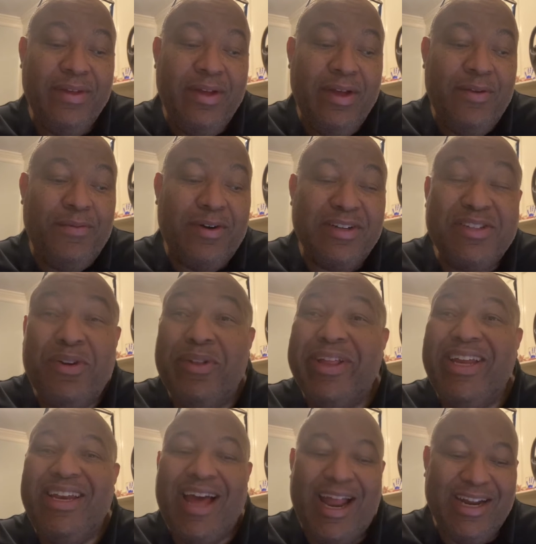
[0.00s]
for it's only
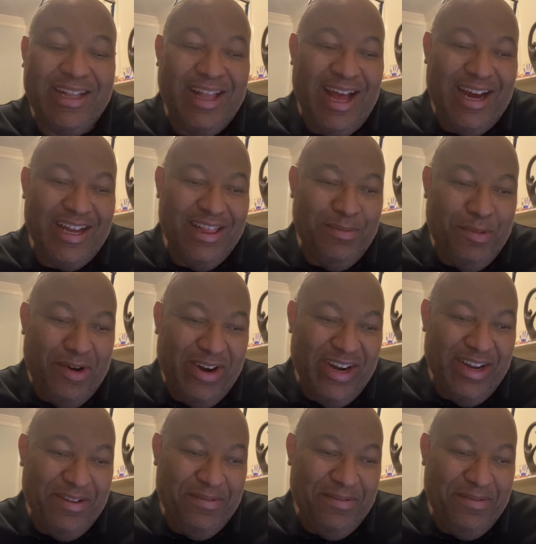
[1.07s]
9 o'clock in the morning.